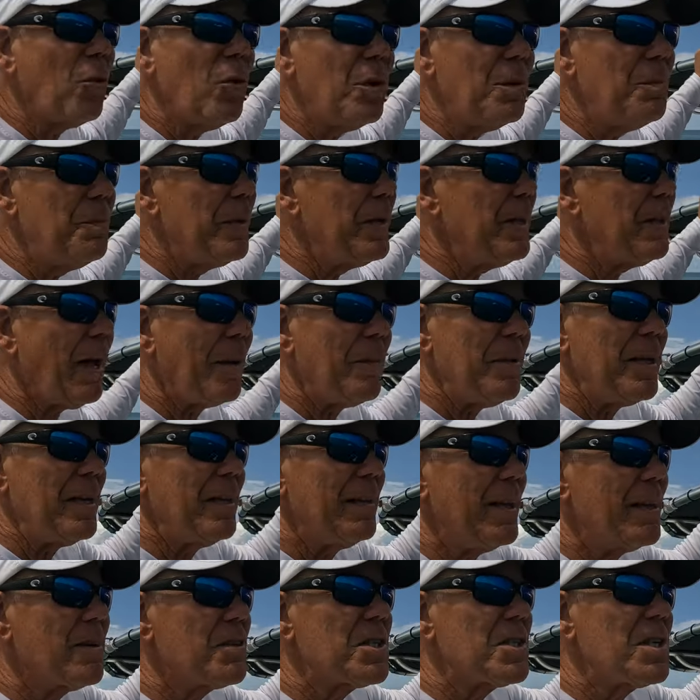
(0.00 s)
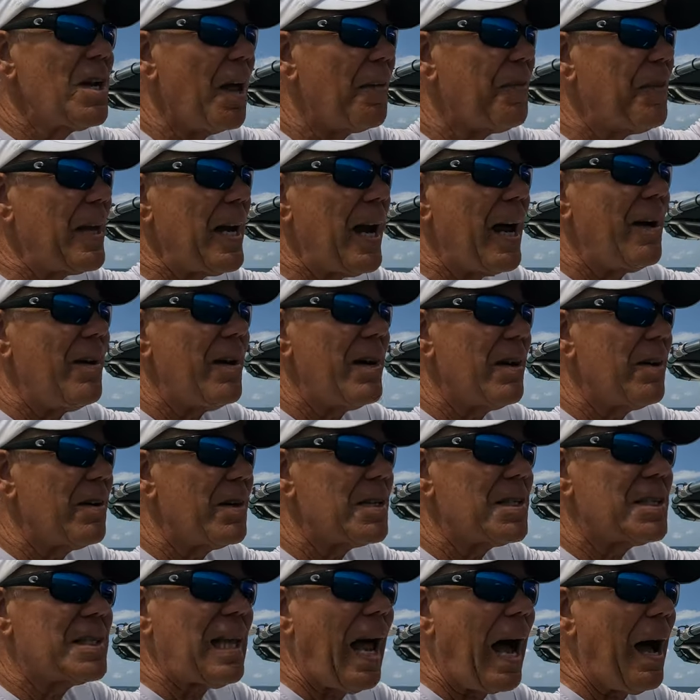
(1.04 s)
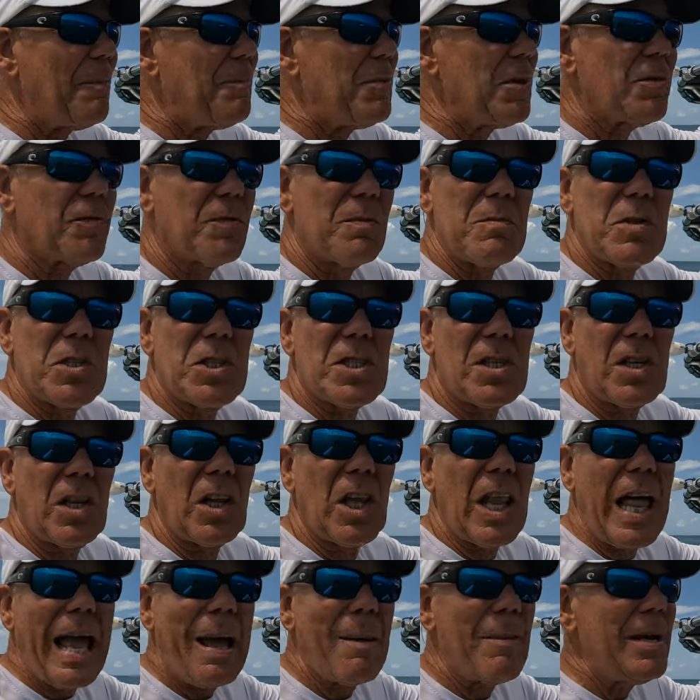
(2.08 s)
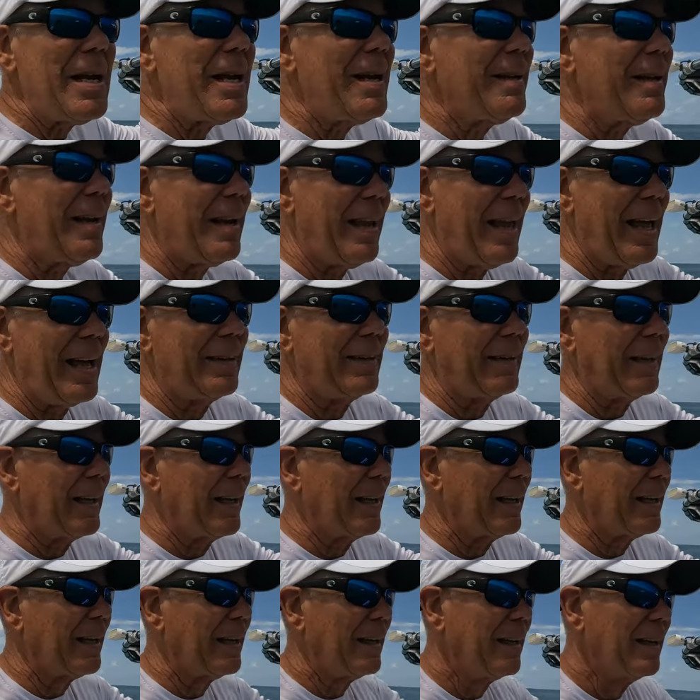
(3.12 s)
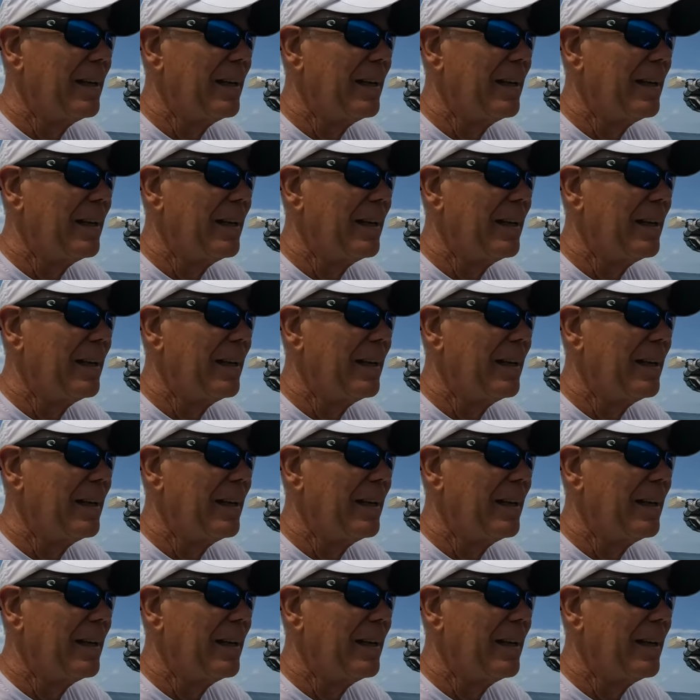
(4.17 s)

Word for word: would be, I mean, there's nothing out here to stop you from slamming into that thing.